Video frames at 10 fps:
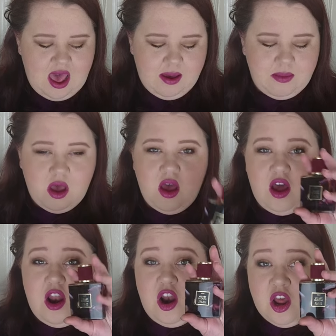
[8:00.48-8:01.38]
Um,
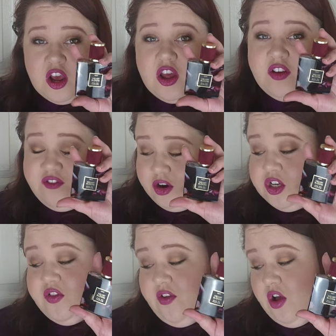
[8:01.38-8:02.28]
look
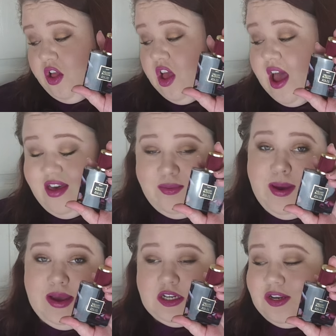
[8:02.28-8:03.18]
first of all at the
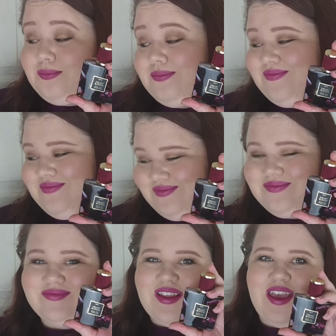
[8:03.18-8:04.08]
packaging.
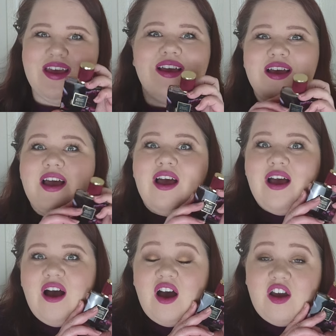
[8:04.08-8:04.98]

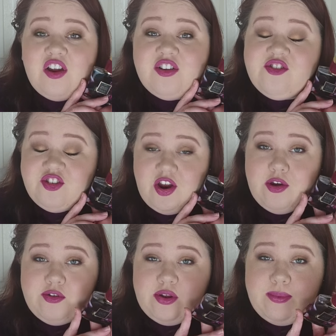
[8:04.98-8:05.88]
How
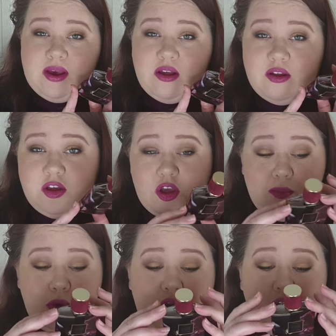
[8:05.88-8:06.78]
stereotypical
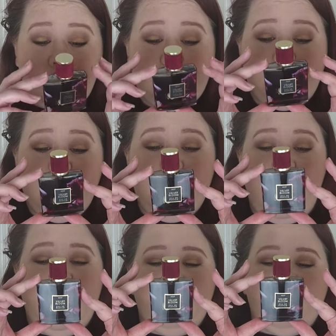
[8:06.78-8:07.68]
beauty YouTuber am
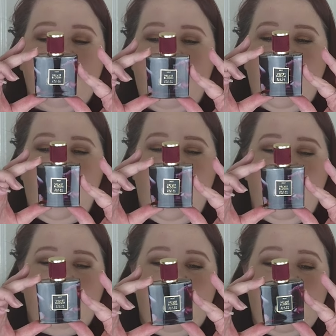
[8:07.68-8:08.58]
I?
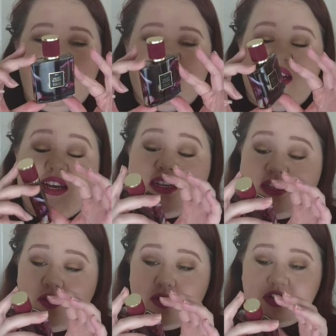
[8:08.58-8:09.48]
Um, it
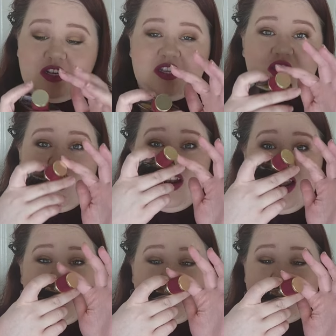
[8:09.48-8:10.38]
is gorgeous. The
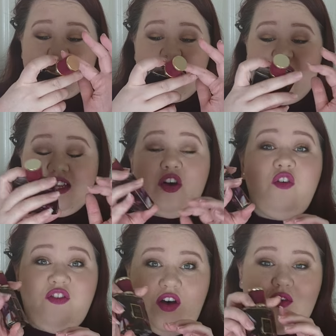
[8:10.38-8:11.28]
lid, it's, it's
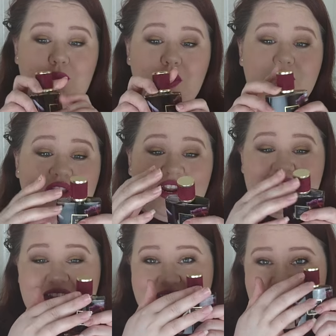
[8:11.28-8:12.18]
called Velvet Bloom and the
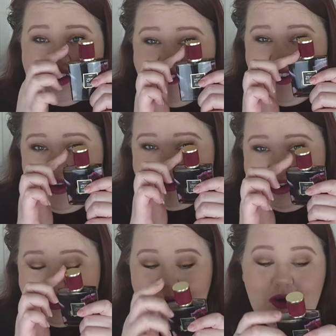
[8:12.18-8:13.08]
lid has a little
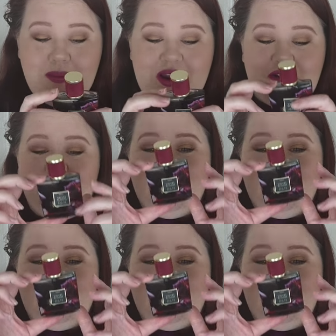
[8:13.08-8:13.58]
velvet top and